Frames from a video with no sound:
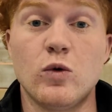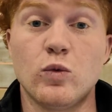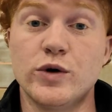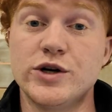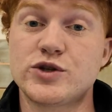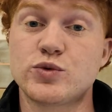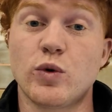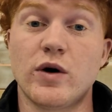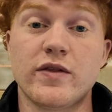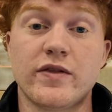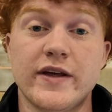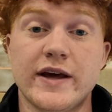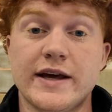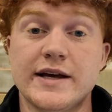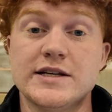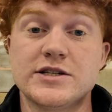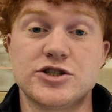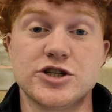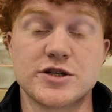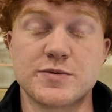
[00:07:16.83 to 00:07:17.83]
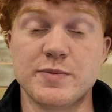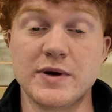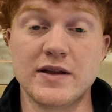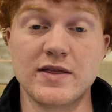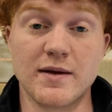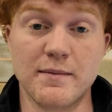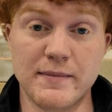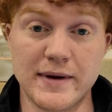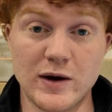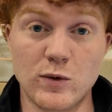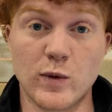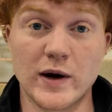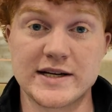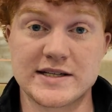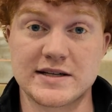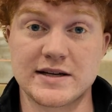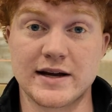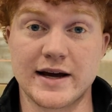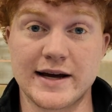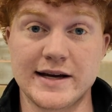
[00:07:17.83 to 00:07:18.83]
Which one thing is just being the
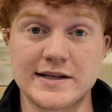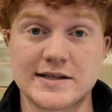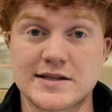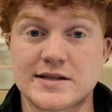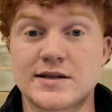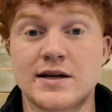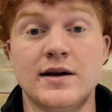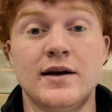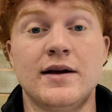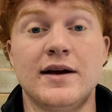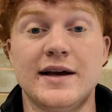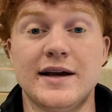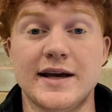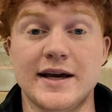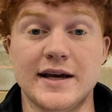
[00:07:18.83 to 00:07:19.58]
Midwest nice?